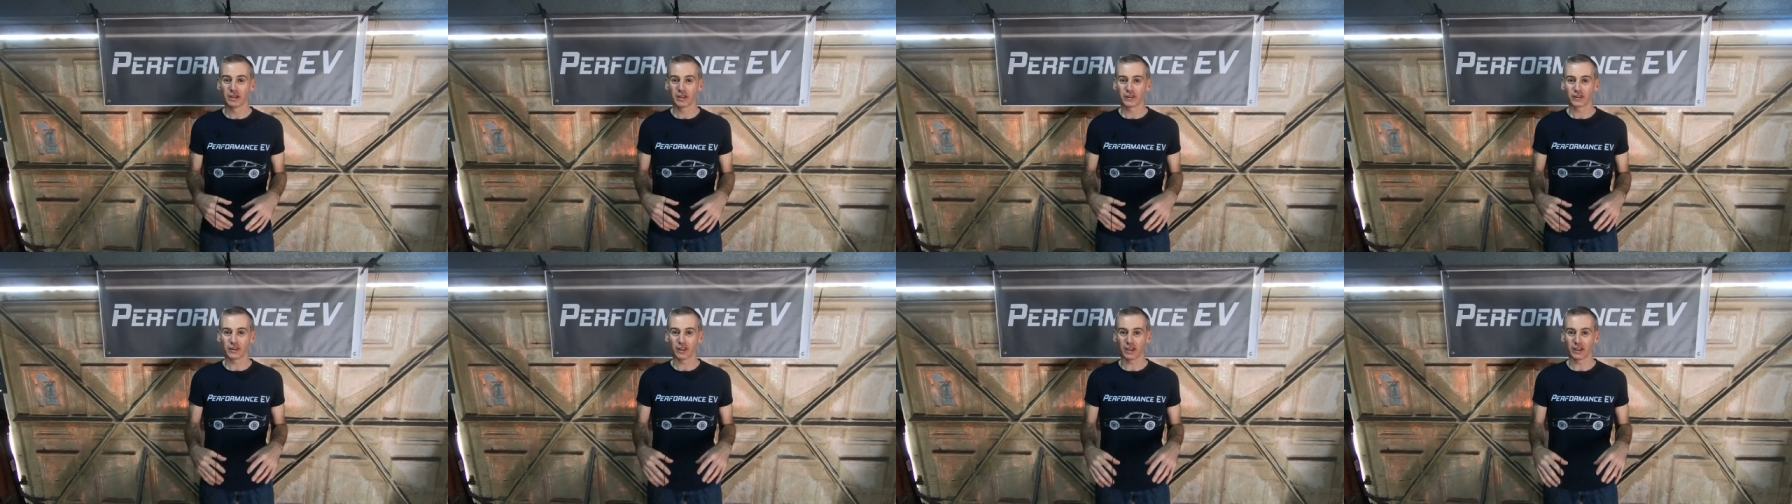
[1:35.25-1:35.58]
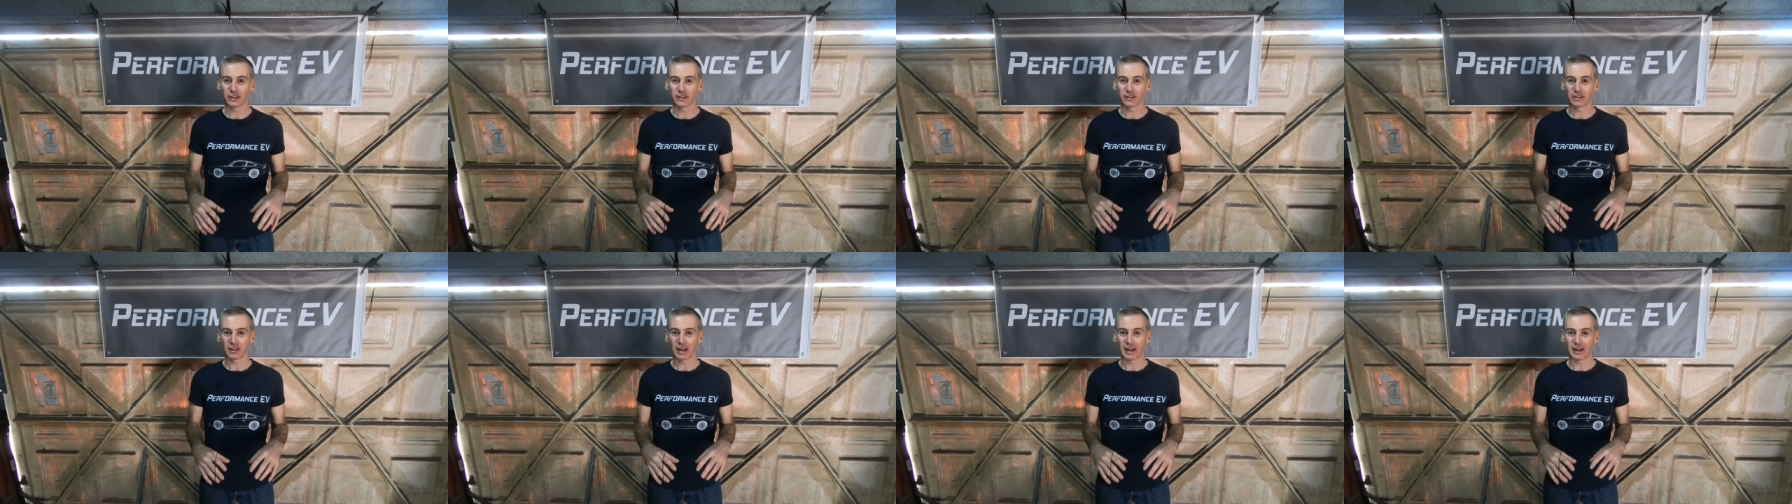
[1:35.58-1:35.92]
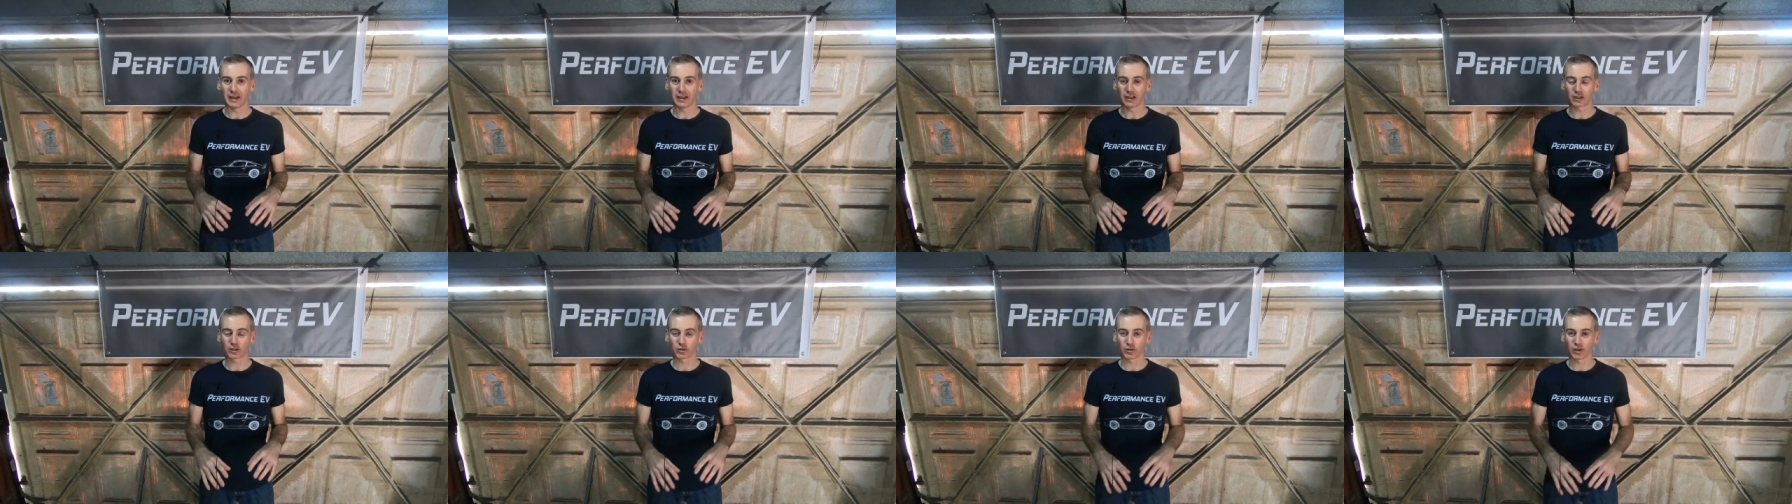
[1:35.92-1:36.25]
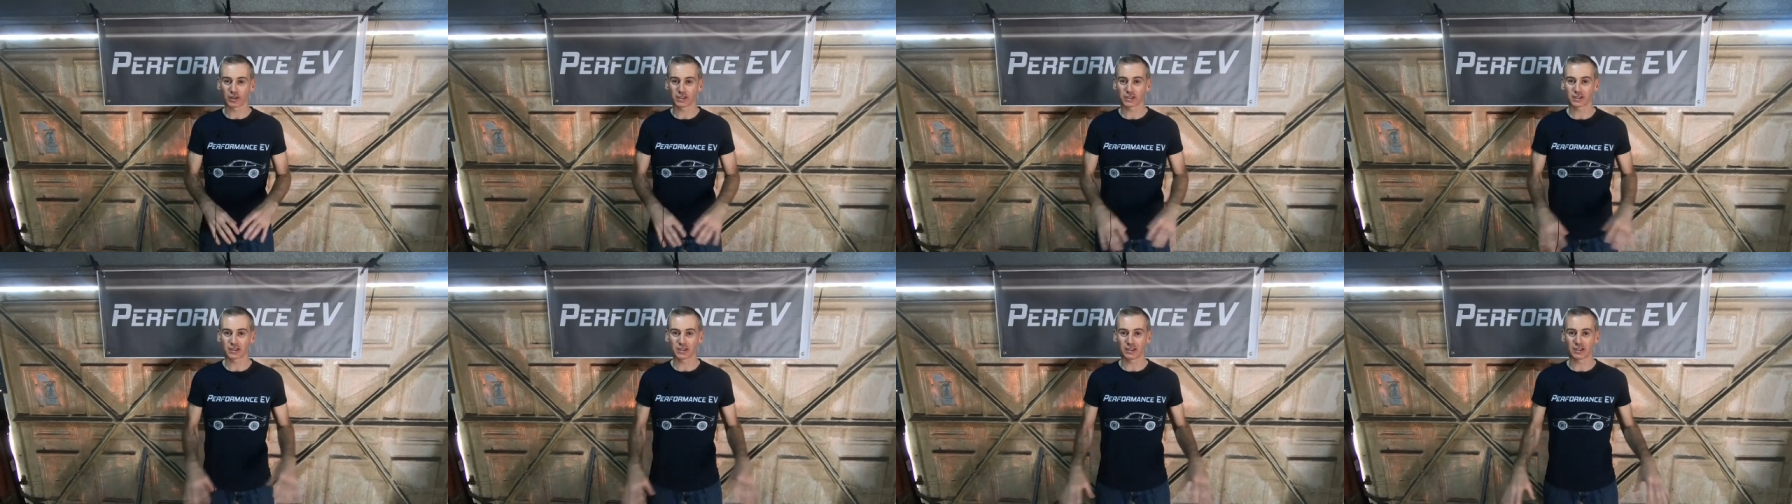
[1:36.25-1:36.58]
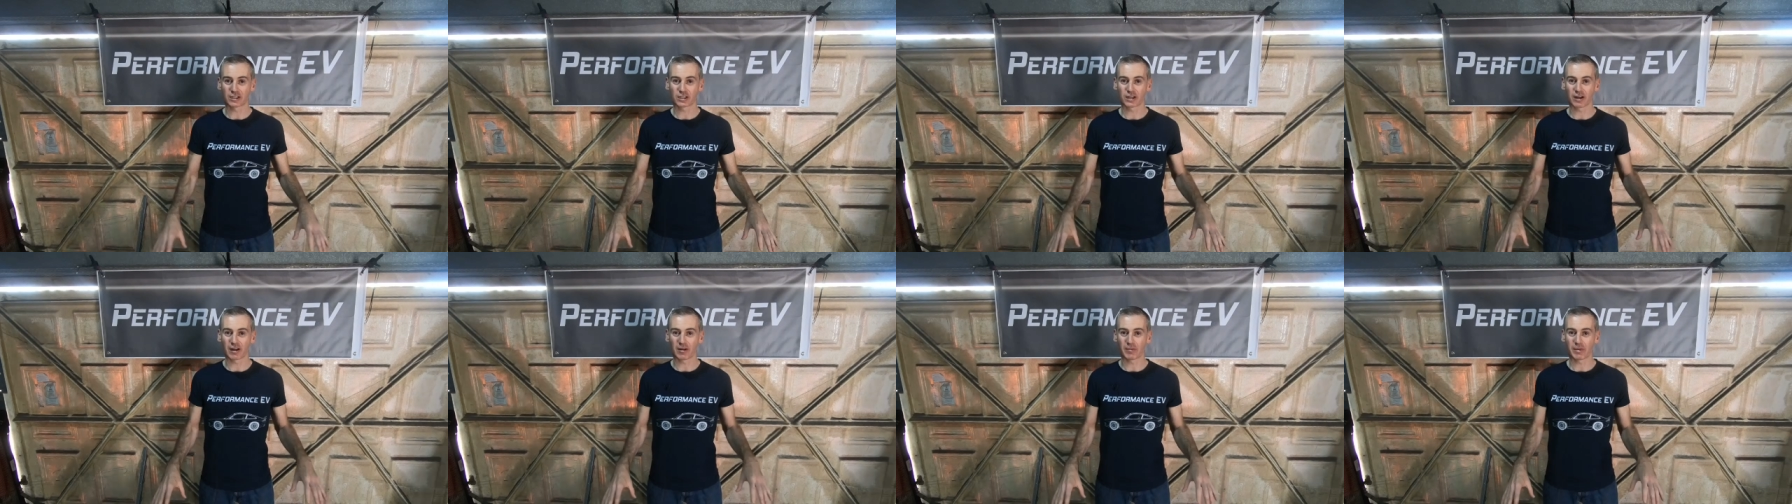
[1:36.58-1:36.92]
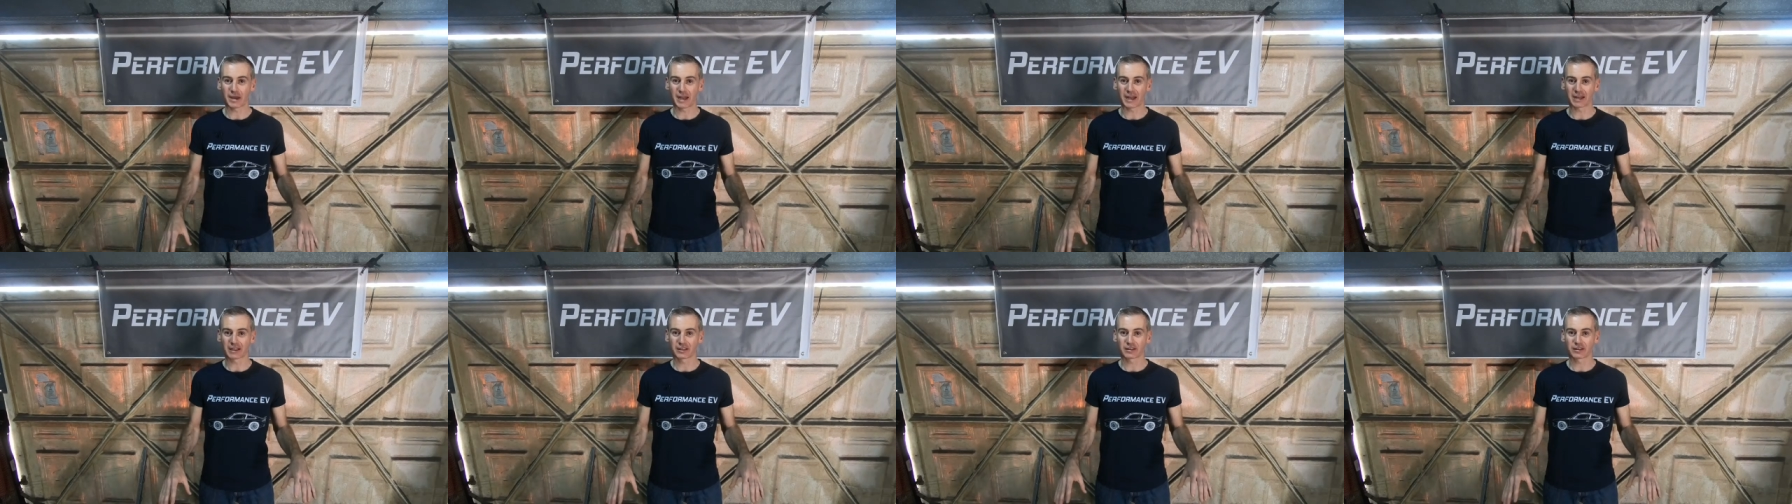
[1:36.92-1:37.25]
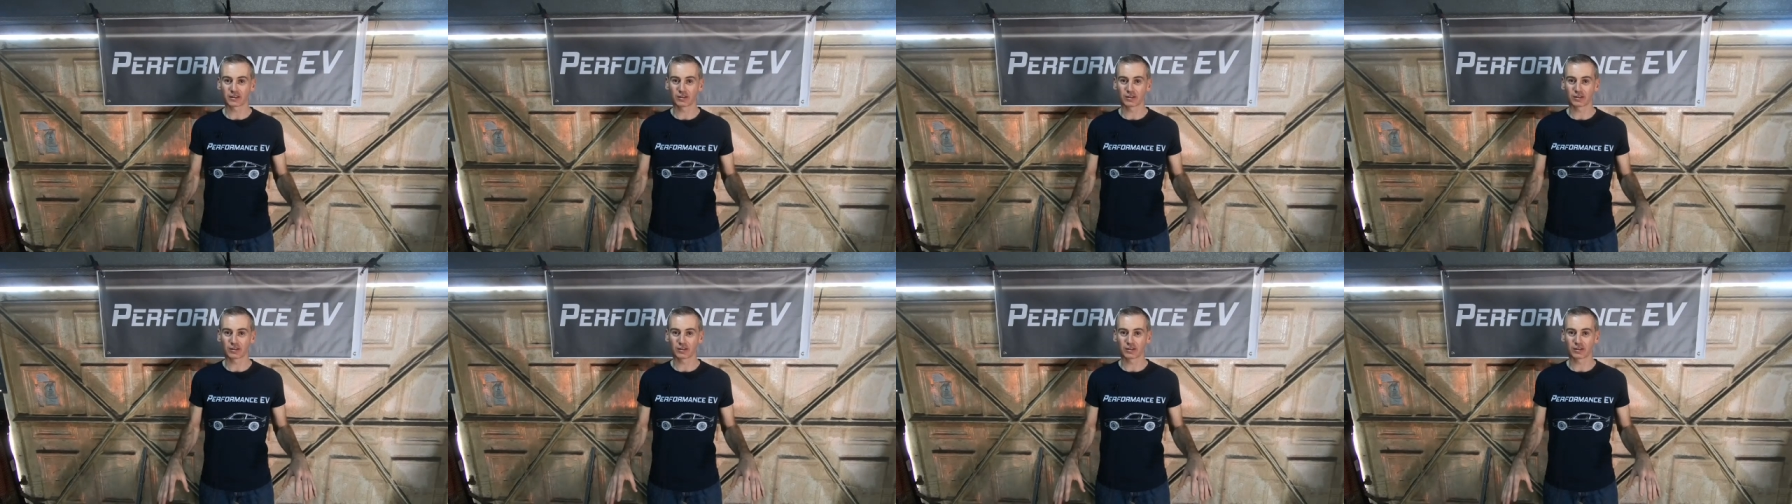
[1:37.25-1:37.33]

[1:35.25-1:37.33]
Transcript: that uh, across the entire pack